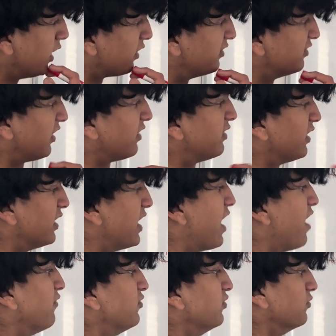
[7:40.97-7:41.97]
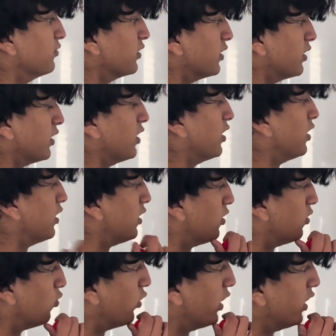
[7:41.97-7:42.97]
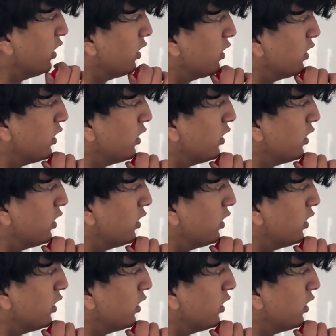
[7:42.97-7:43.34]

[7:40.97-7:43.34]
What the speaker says: because I think, yeah, if you wait,